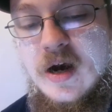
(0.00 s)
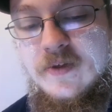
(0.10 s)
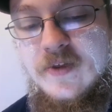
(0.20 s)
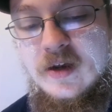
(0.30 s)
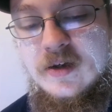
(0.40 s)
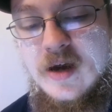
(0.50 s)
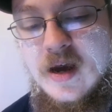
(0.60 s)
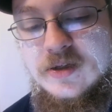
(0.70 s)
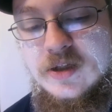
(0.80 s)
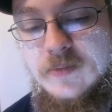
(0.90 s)
I think
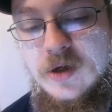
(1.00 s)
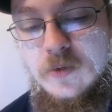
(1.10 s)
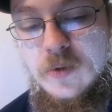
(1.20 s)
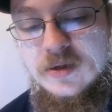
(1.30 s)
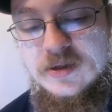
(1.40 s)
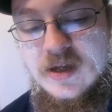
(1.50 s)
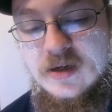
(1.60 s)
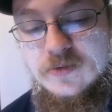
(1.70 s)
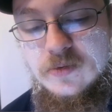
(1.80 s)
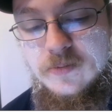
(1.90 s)
SMU wins
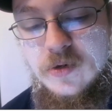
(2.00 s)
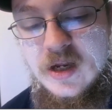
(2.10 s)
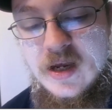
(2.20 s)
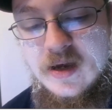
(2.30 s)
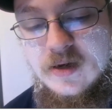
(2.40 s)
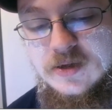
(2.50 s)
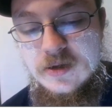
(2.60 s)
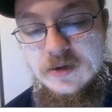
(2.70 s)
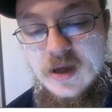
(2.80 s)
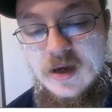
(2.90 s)
this one pretty
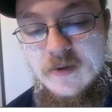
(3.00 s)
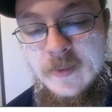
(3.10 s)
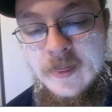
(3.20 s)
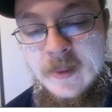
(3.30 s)
easily.